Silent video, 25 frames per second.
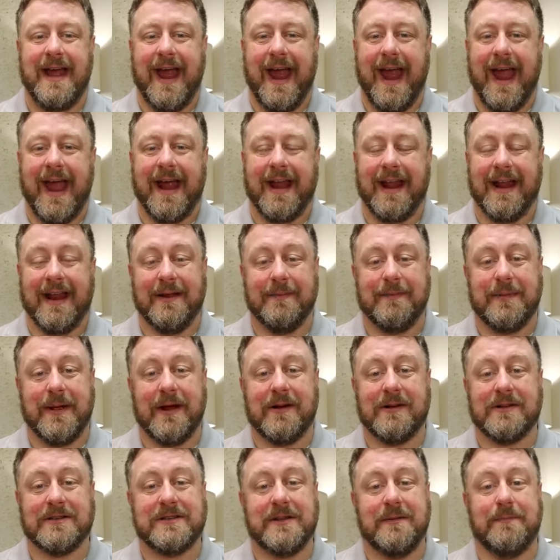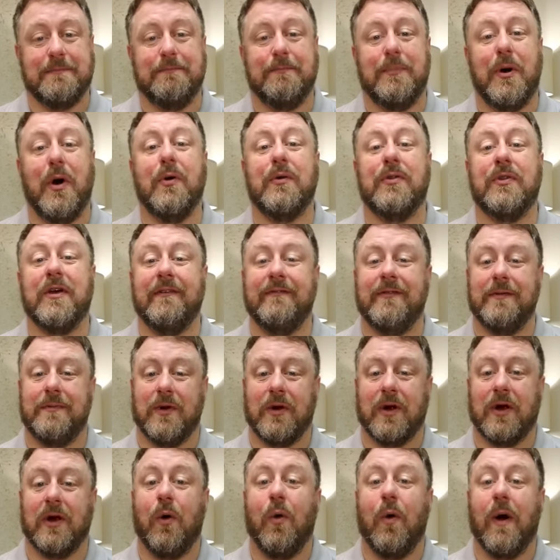And it appears that both of them
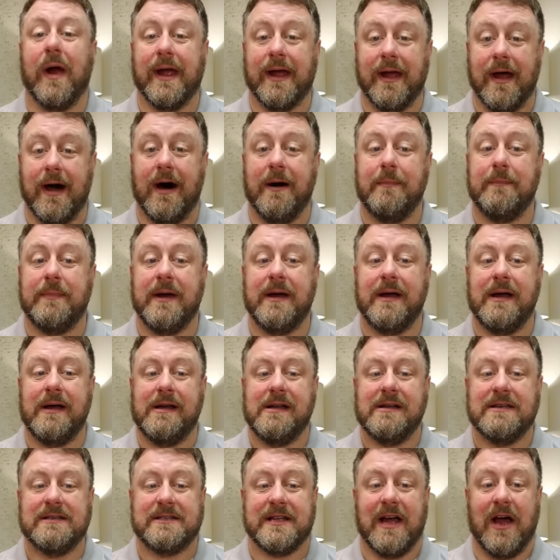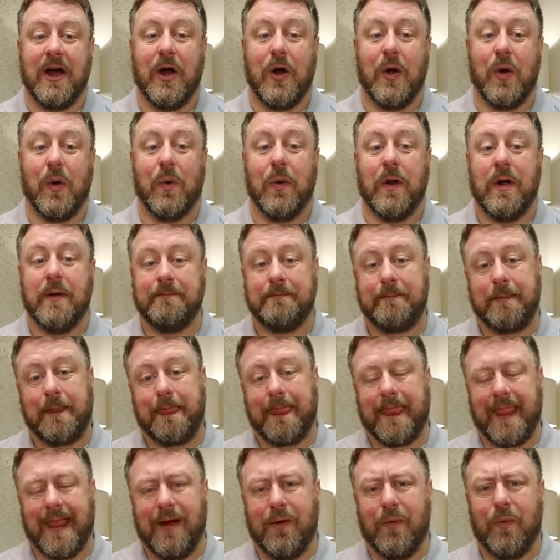are going up. So,
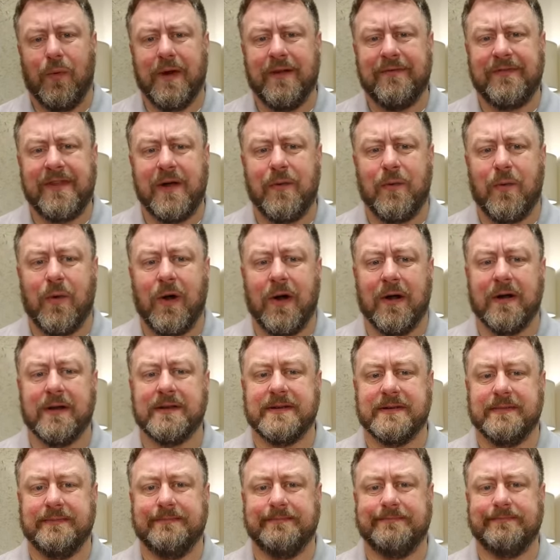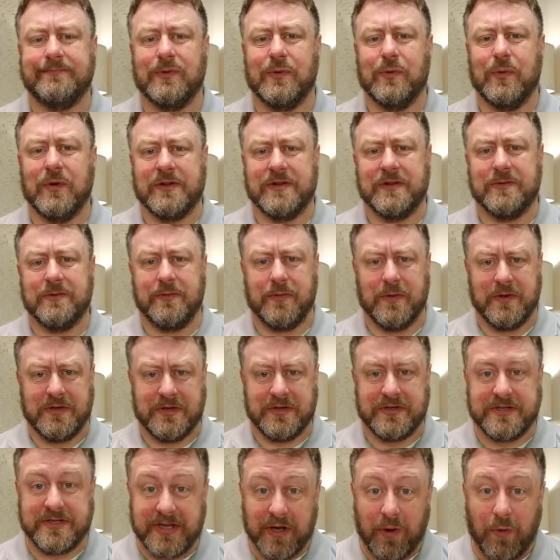what if they weren't? Would you, would
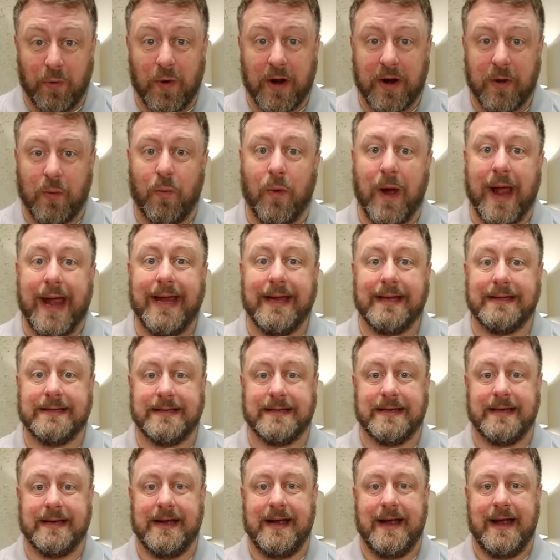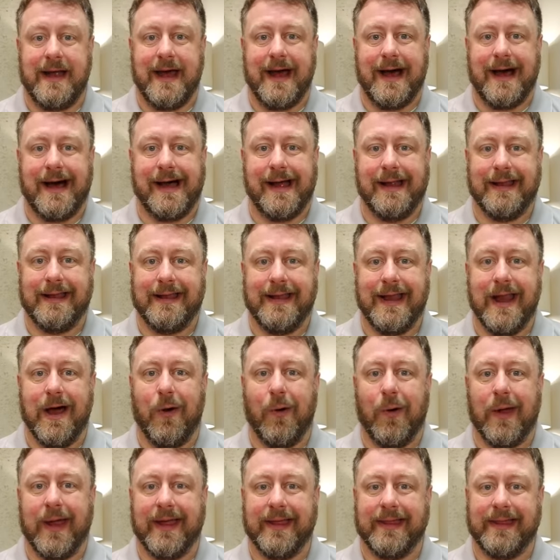you still want to wait uh,
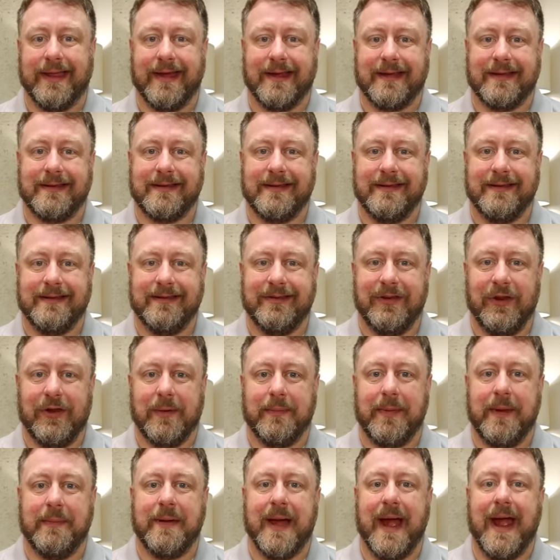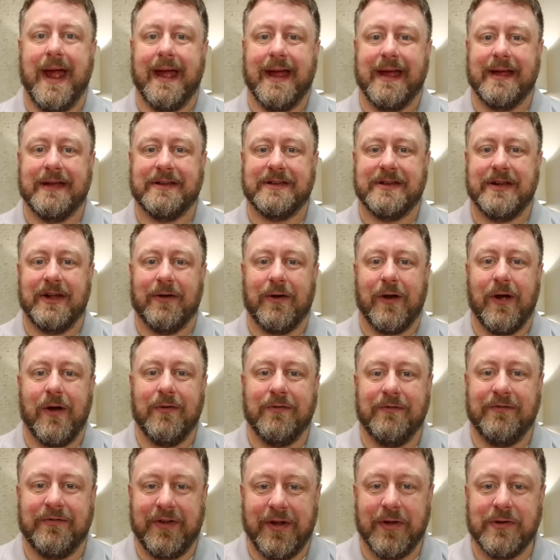knowing that you could be paying into your
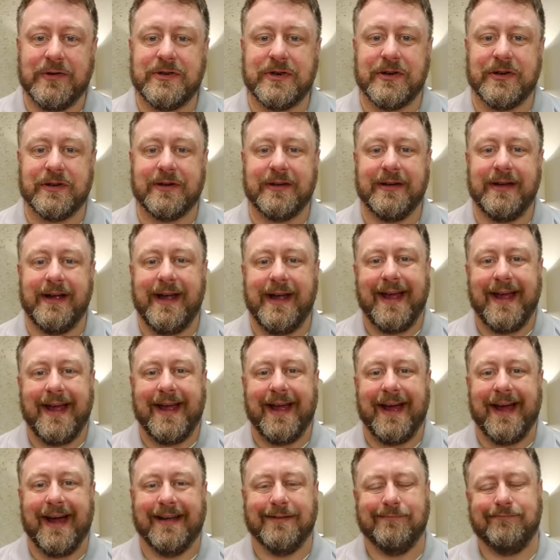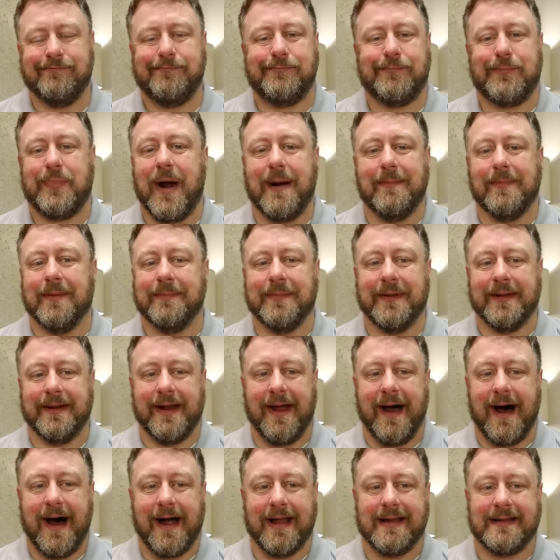own future? Uh, probably
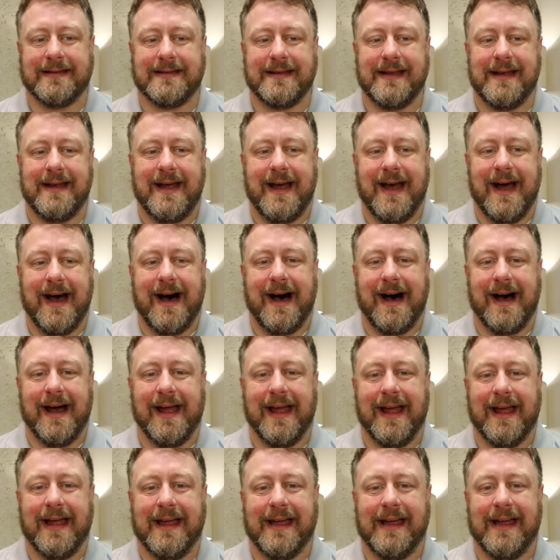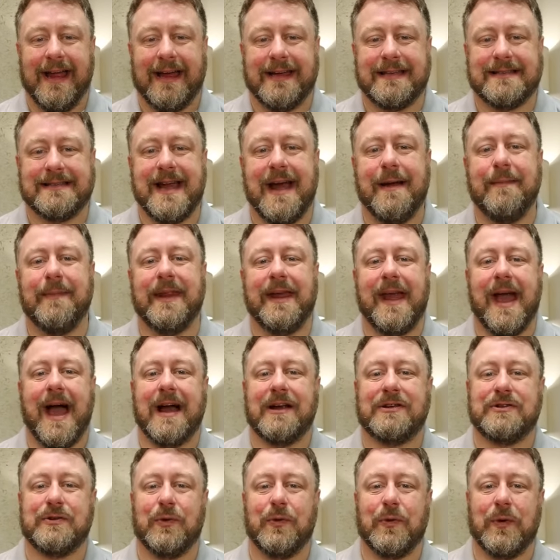not. Uh, examine the
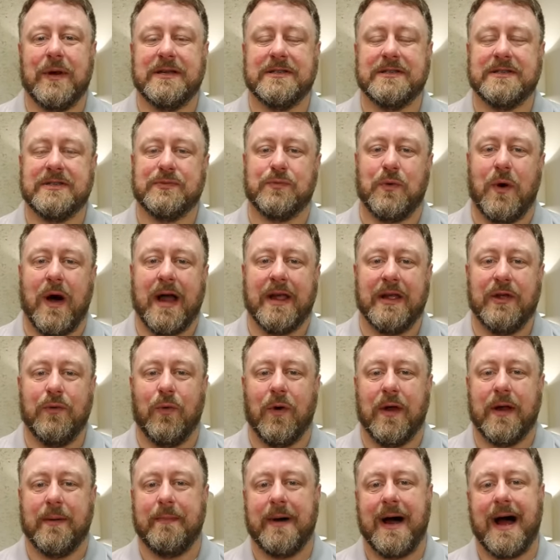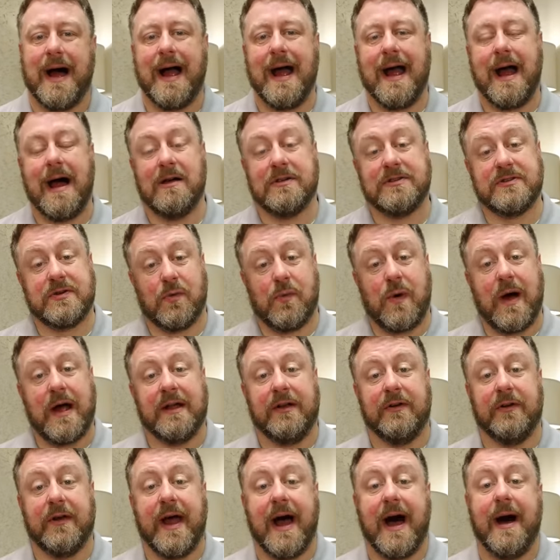actual reasons why you want to buy a house or why
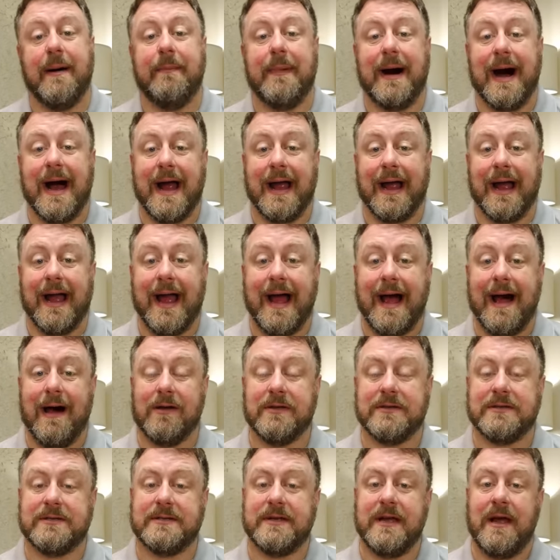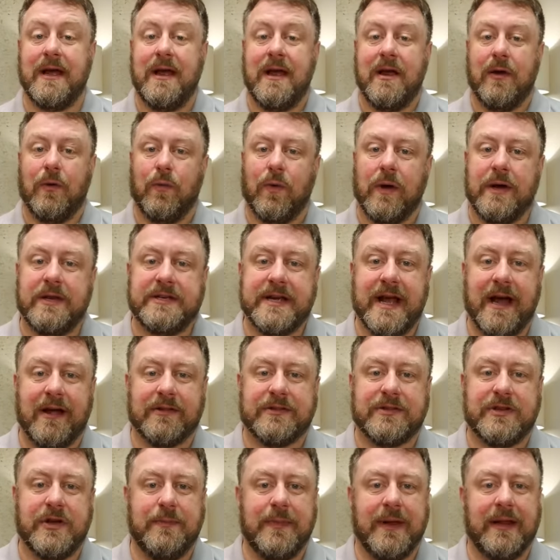you're not buying a house. Reach
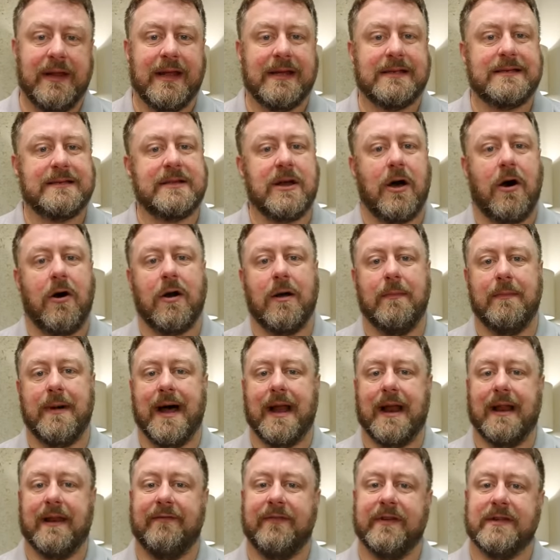out to me. Let's talk about it.